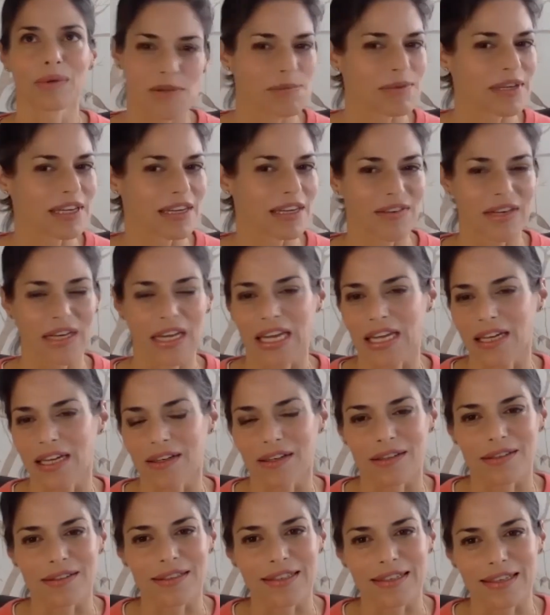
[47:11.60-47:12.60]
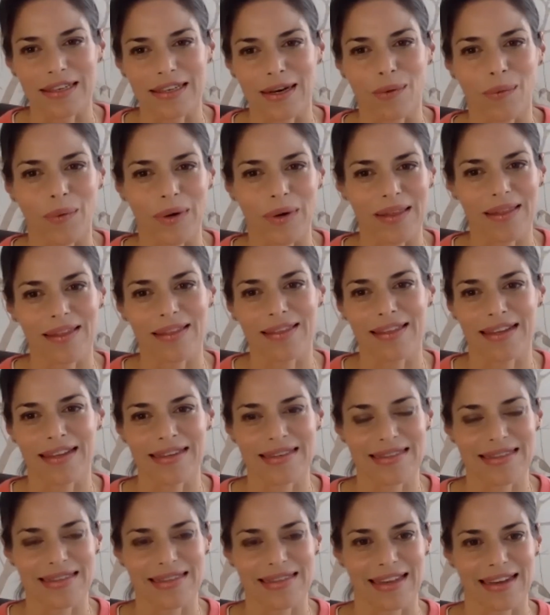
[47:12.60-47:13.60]
me even keeled. One of the
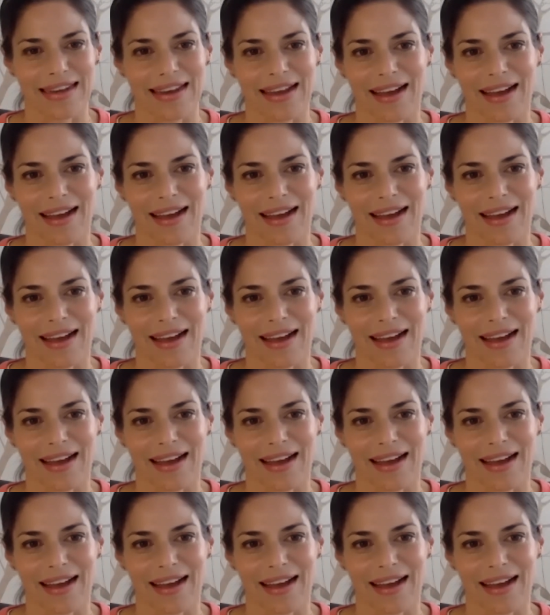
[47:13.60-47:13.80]
things that